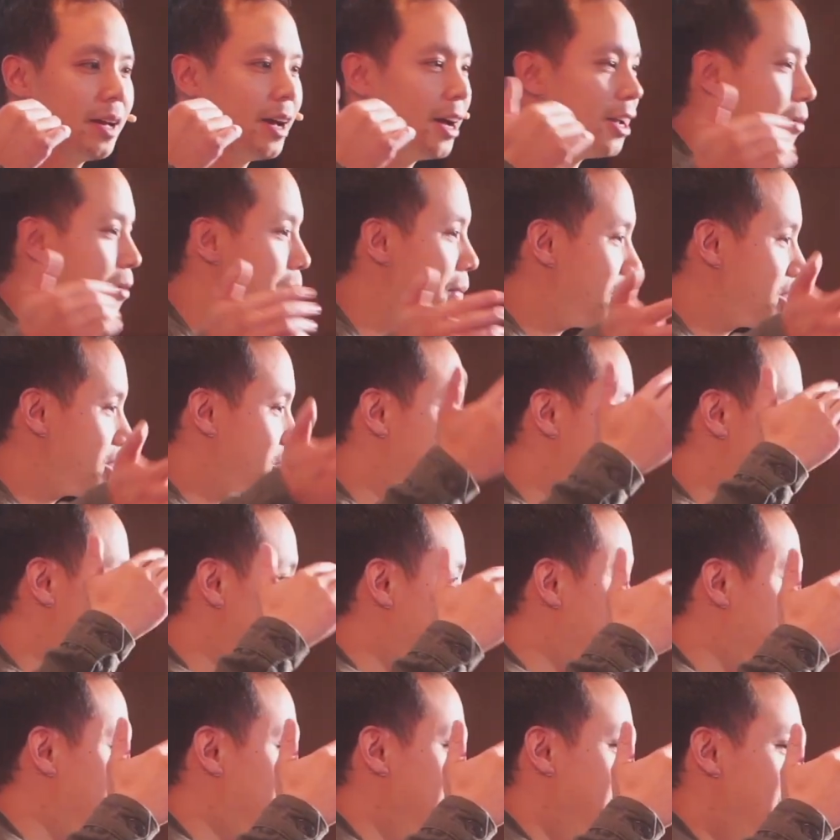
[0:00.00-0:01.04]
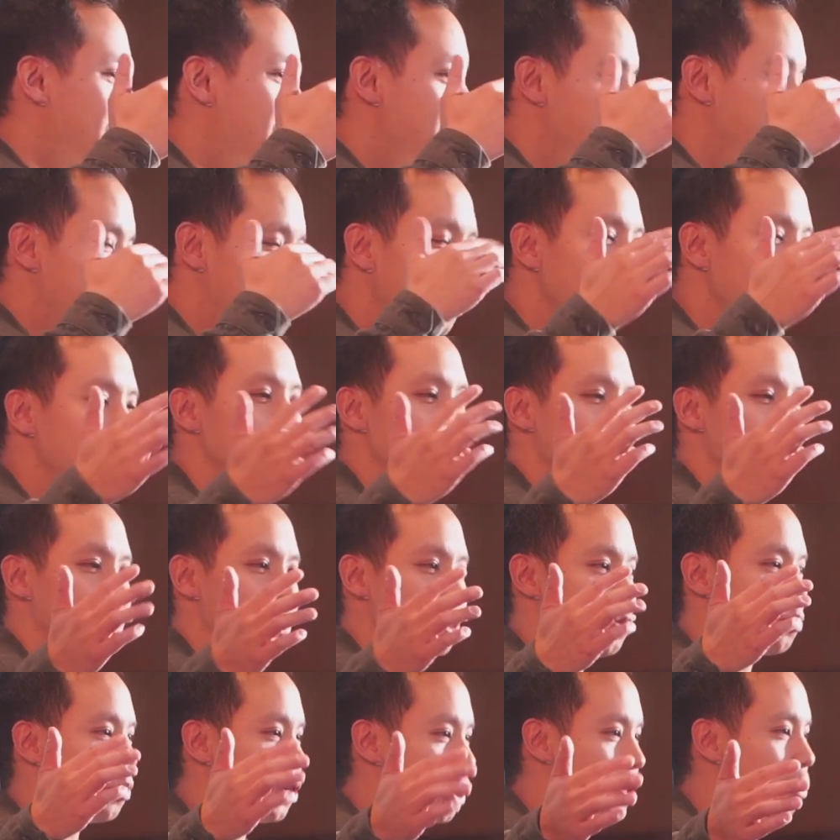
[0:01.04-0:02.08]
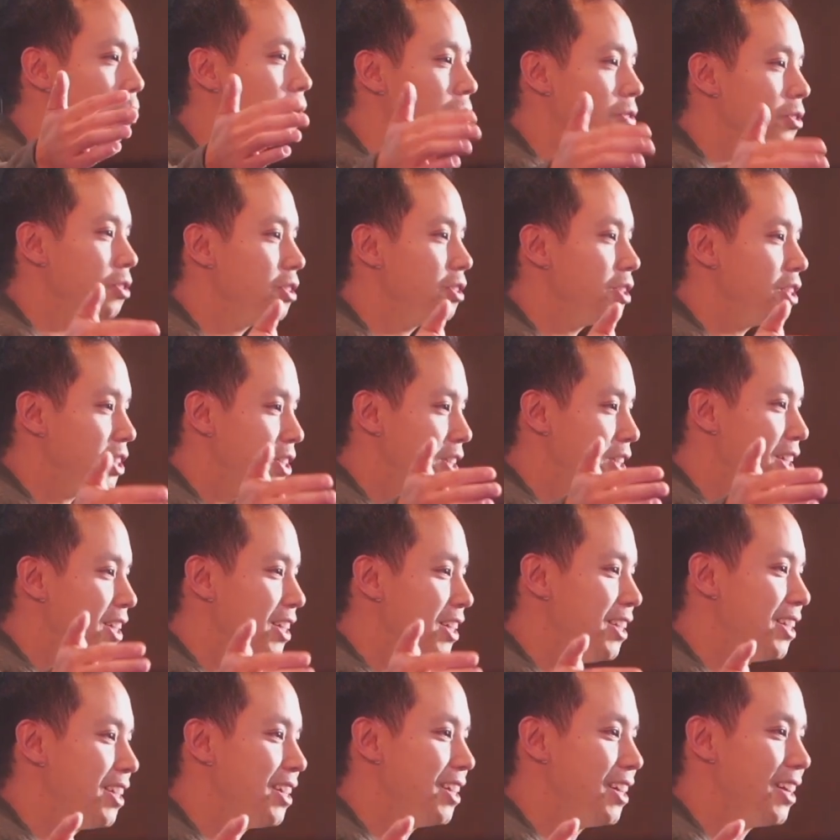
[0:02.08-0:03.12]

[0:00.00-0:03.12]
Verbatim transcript: And then Bartimaeus tells Jesus what he wants to see.